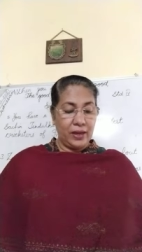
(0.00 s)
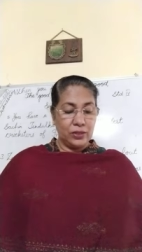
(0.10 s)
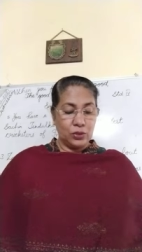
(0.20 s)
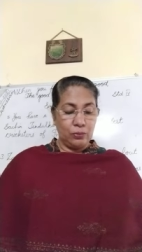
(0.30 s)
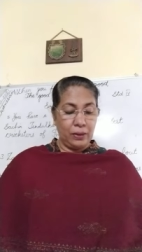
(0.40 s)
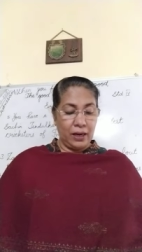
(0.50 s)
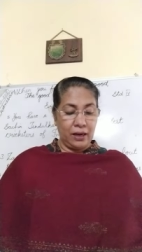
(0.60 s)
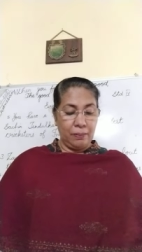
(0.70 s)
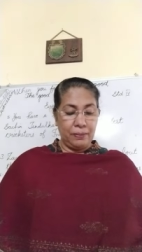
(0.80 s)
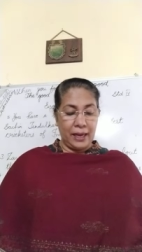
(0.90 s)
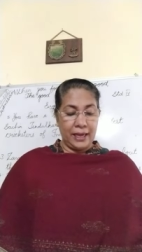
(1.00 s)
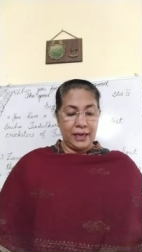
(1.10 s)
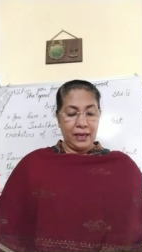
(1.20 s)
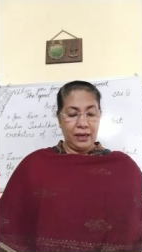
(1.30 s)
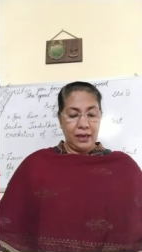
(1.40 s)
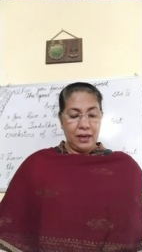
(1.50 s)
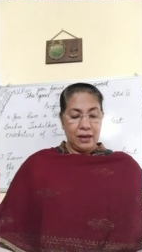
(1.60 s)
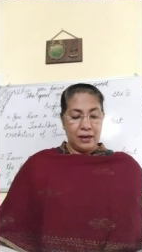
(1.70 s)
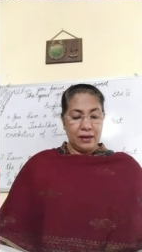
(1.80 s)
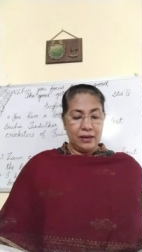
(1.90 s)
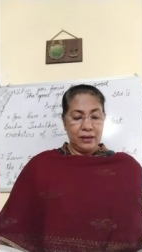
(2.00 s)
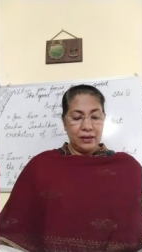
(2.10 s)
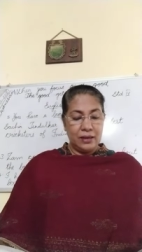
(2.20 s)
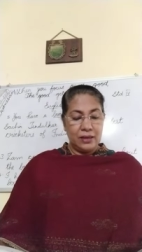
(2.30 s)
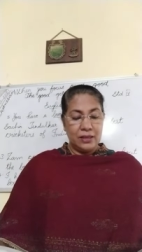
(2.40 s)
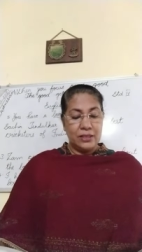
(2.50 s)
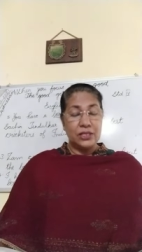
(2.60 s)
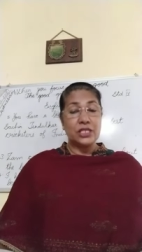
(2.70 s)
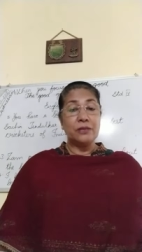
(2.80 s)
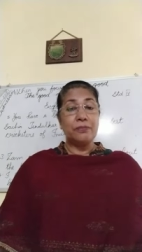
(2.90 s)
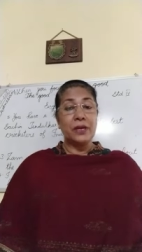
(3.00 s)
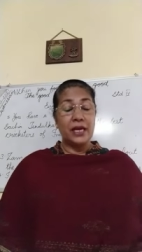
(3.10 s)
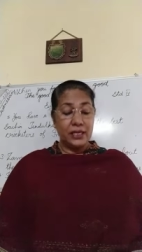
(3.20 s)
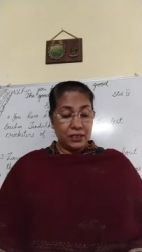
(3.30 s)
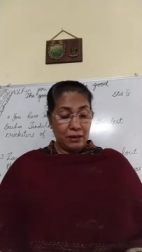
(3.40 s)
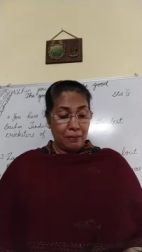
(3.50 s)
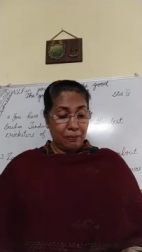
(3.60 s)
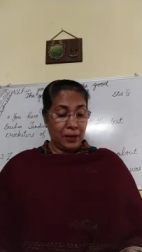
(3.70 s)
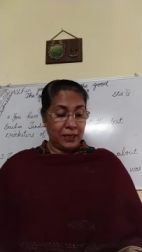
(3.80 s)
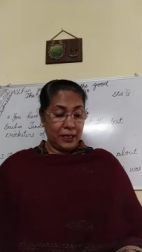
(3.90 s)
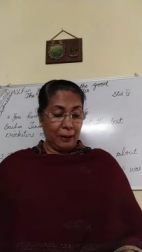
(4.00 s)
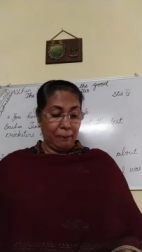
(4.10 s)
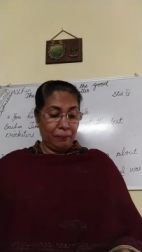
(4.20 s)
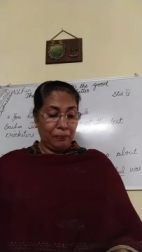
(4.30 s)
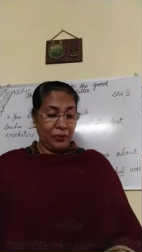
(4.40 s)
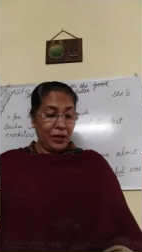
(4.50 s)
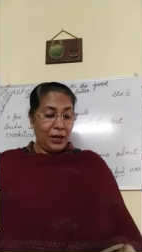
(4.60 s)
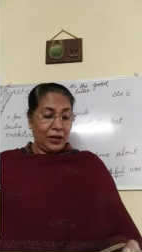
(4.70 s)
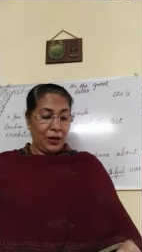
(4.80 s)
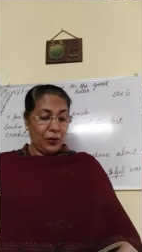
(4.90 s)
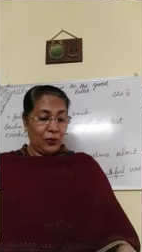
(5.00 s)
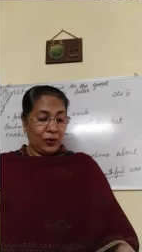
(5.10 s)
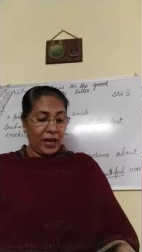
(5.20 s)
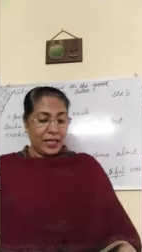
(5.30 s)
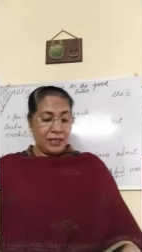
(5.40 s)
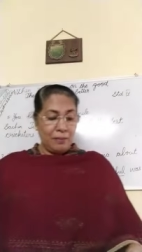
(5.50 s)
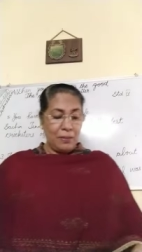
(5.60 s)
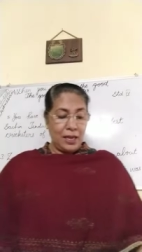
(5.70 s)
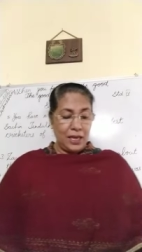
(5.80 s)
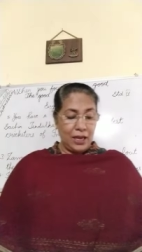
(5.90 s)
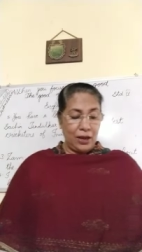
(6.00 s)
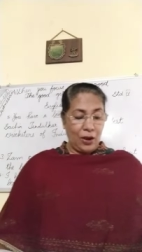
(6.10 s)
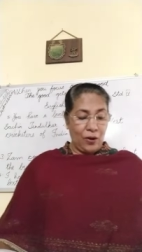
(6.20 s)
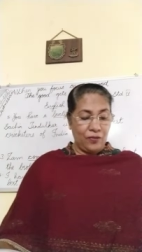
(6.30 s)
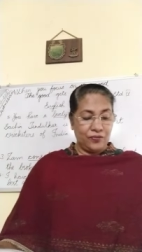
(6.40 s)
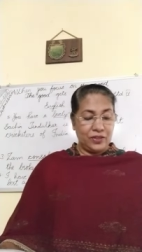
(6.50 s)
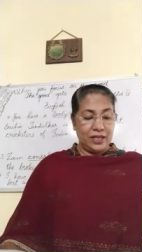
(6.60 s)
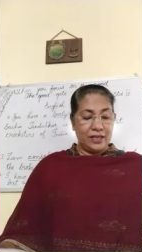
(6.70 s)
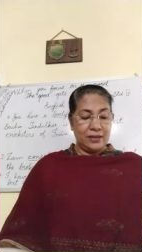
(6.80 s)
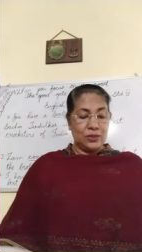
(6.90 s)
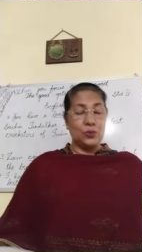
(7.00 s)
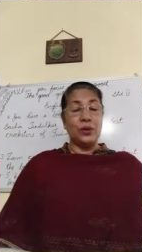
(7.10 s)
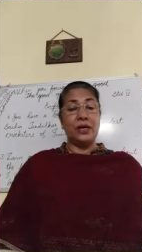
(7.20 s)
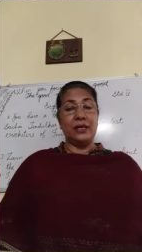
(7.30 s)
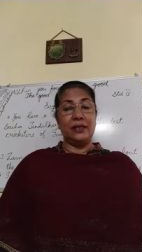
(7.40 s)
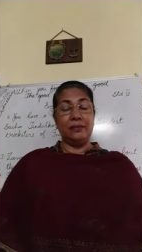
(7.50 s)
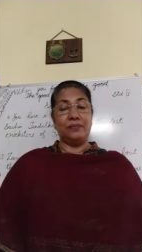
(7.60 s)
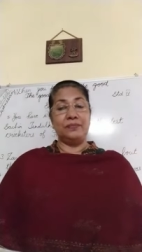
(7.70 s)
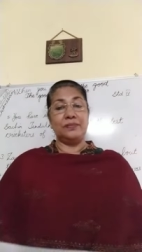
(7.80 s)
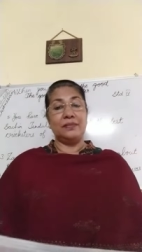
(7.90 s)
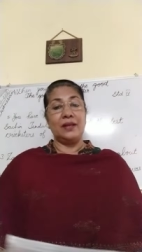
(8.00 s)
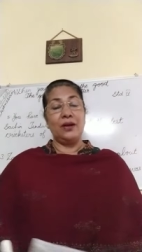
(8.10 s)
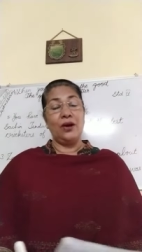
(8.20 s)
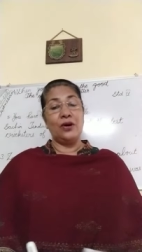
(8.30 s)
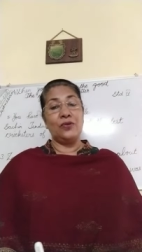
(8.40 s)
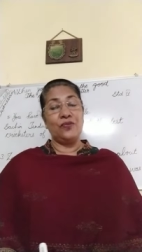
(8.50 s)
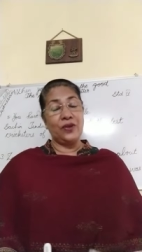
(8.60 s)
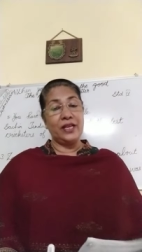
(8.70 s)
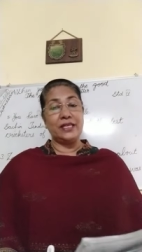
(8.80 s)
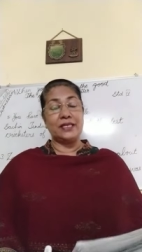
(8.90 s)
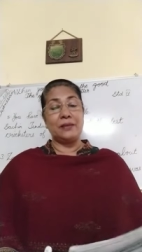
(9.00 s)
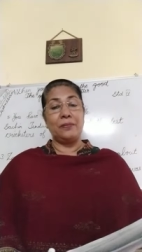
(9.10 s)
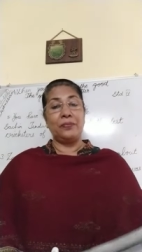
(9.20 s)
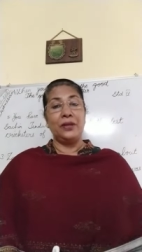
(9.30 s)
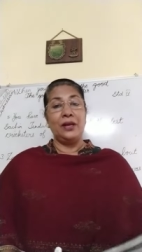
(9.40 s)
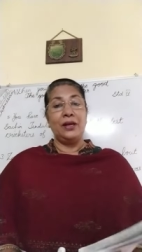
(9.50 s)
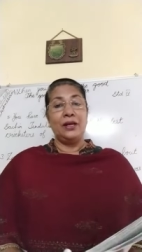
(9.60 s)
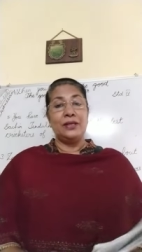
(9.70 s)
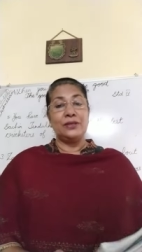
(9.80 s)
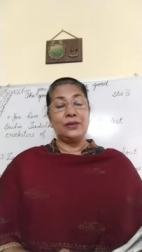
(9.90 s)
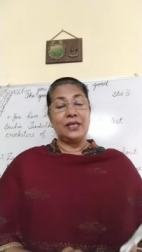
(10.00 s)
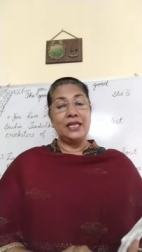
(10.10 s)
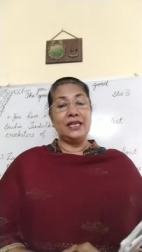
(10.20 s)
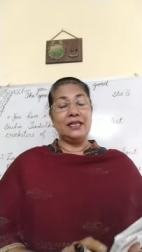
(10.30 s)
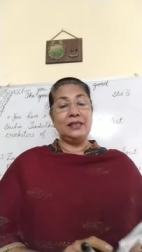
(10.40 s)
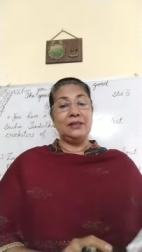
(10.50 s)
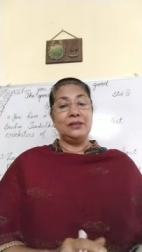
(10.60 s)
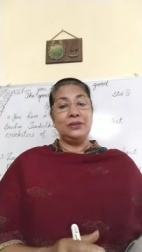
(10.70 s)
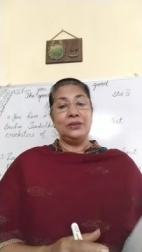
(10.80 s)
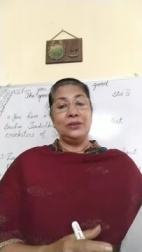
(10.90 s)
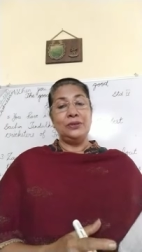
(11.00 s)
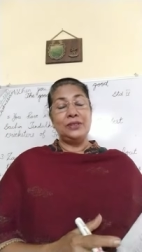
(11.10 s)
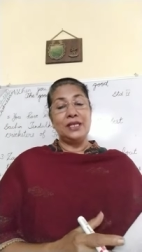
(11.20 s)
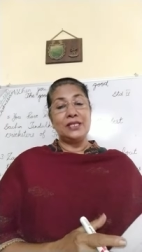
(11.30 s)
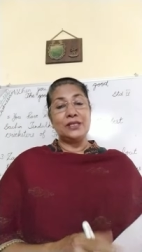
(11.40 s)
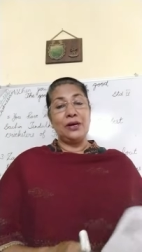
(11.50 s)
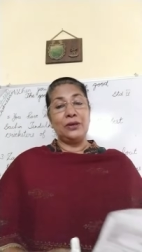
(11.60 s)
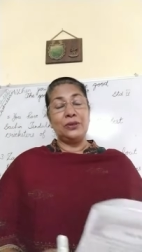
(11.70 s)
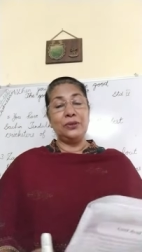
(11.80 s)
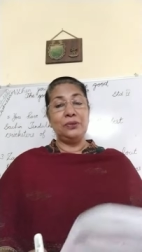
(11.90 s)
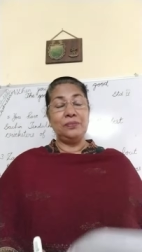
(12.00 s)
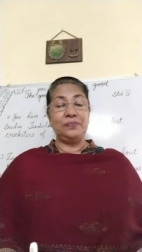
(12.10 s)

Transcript: and Shub are planning a surprise party. Now write the meaning of each word or phrase. So here you just got to